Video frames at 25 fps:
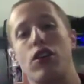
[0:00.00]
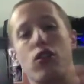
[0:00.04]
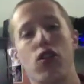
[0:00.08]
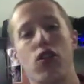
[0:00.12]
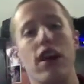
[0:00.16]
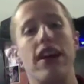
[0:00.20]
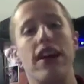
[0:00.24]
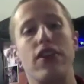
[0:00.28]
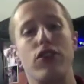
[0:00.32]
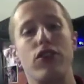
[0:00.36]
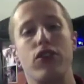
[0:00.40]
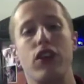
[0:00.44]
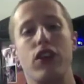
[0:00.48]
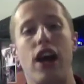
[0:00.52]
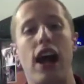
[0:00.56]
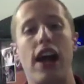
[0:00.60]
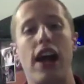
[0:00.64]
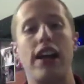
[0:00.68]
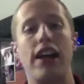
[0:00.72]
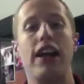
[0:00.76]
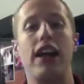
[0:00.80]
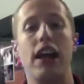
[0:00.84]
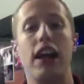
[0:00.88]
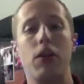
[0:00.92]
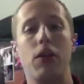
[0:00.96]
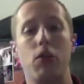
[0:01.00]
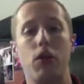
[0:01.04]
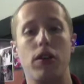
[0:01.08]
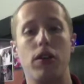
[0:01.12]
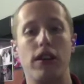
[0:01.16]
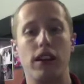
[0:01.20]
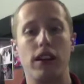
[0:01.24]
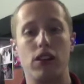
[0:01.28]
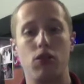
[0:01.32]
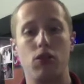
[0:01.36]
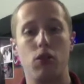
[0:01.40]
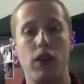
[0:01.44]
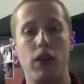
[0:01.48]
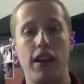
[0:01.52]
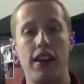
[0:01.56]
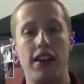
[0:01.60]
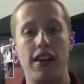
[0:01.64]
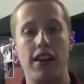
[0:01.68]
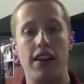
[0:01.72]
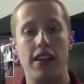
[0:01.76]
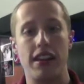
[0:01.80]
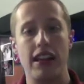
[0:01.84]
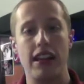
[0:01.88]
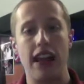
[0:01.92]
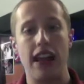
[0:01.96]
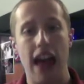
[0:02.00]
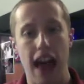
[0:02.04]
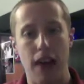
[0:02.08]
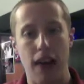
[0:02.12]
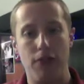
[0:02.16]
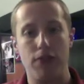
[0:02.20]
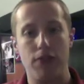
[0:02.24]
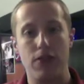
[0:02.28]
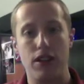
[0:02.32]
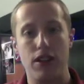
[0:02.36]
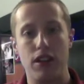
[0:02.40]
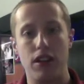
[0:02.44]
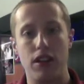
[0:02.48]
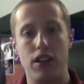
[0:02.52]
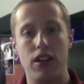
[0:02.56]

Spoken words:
right side and work its way to the left.